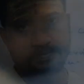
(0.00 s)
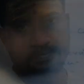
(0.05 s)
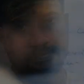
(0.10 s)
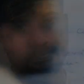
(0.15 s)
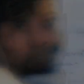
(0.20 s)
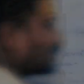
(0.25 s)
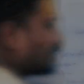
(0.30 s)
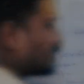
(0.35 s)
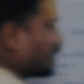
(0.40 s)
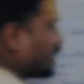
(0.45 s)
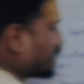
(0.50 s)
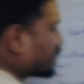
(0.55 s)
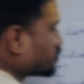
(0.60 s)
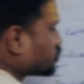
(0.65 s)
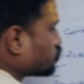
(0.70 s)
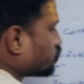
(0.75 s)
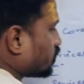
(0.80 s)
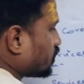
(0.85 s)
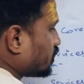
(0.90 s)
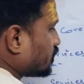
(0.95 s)
The next
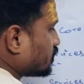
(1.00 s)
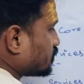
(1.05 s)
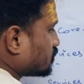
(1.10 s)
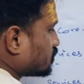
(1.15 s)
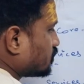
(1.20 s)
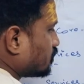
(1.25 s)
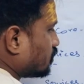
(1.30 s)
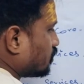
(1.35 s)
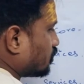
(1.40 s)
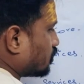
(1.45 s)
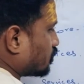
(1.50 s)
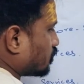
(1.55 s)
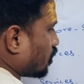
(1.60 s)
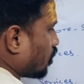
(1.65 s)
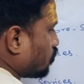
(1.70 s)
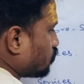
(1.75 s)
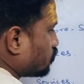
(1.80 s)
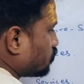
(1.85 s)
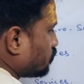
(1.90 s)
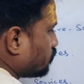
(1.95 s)
one is Route